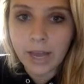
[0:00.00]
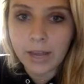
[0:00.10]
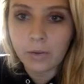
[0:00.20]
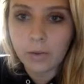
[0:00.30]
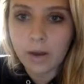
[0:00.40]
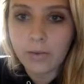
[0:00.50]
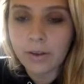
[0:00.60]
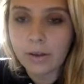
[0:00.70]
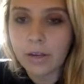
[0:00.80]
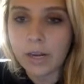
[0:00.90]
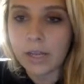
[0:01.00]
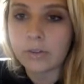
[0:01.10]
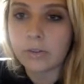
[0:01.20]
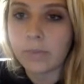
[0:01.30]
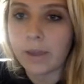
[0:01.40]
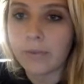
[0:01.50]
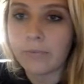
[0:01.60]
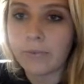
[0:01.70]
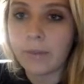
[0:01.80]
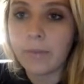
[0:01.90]
or wherever you're getting your domain
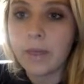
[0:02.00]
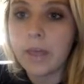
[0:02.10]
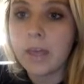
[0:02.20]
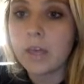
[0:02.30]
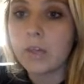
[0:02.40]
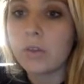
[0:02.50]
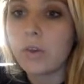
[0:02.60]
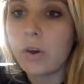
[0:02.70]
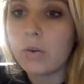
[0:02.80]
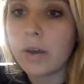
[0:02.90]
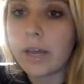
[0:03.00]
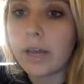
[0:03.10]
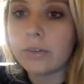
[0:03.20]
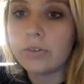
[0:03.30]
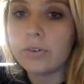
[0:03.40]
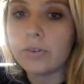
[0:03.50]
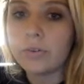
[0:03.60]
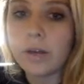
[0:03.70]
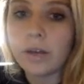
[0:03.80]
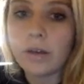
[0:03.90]
from. Go
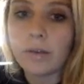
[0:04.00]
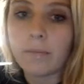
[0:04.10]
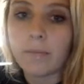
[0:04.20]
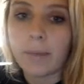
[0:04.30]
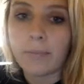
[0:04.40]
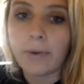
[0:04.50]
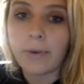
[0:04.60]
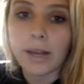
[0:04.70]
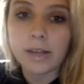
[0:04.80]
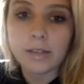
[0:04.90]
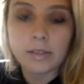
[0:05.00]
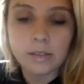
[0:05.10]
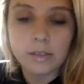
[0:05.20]
into my products.